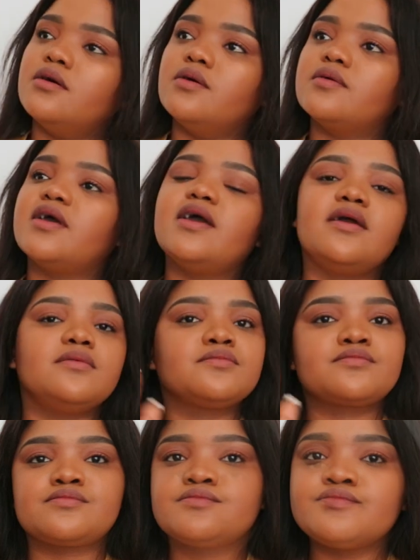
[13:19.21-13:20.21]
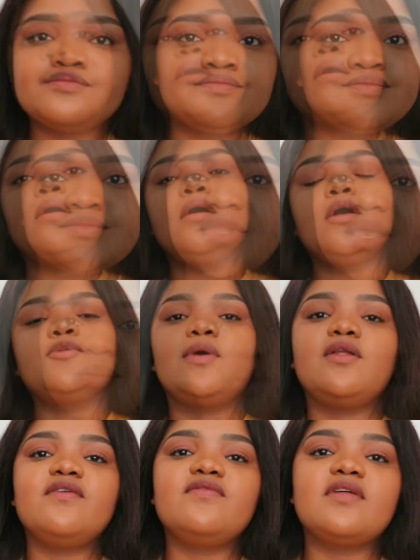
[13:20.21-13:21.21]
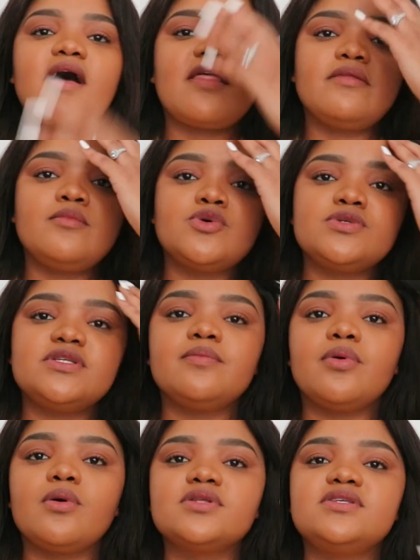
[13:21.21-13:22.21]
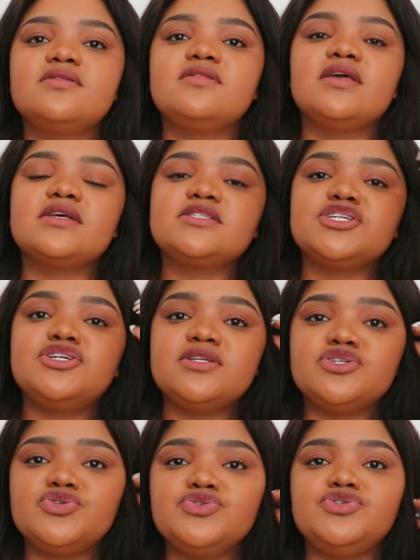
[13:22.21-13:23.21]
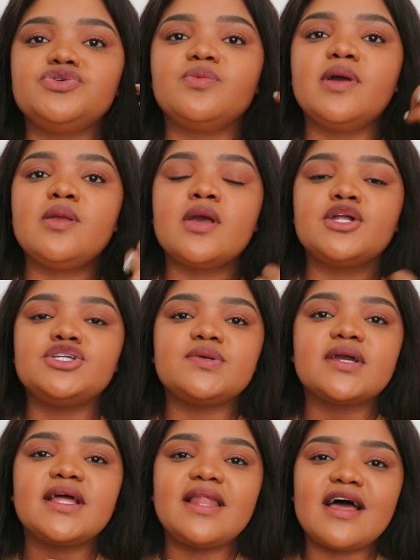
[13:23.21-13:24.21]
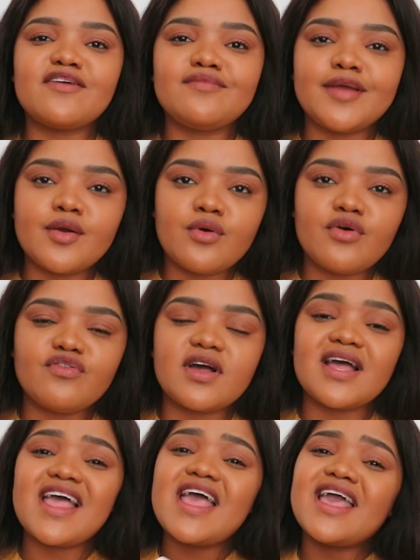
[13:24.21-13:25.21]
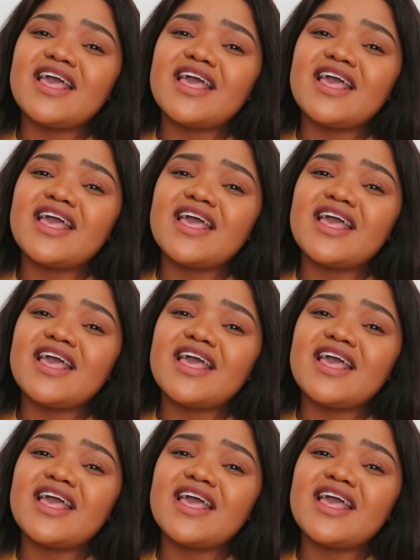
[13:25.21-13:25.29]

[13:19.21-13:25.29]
okay. One of the other most important things that you need to do when you're doing a life makeover